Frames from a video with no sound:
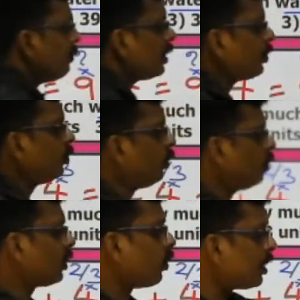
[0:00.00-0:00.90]
but you
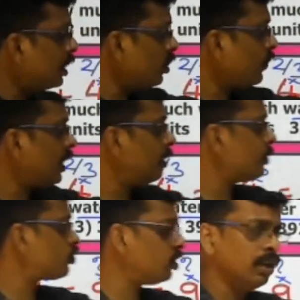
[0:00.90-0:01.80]
know the quantity of final
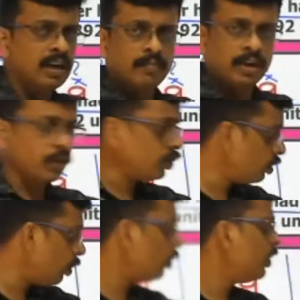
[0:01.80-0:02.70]
mixture, but you
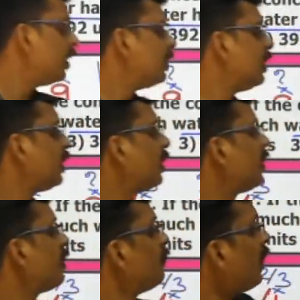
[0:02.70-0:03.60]
know
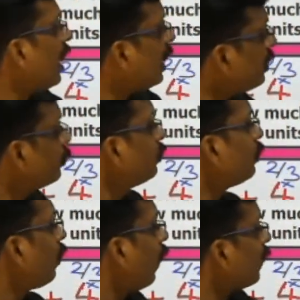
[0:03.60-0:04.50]
the value
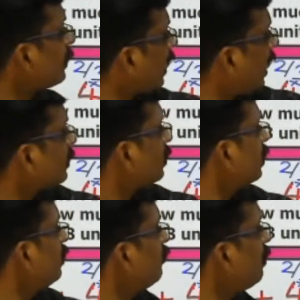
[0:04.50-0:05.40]
on that,
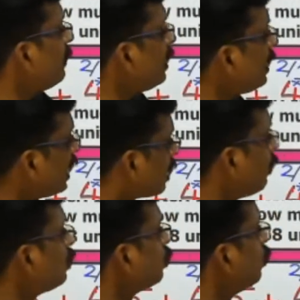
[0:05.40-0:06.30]
it will be
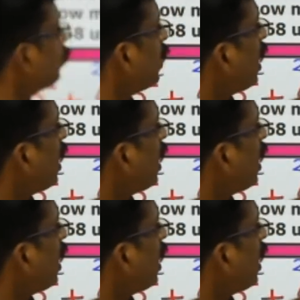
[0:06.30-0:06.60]
equal to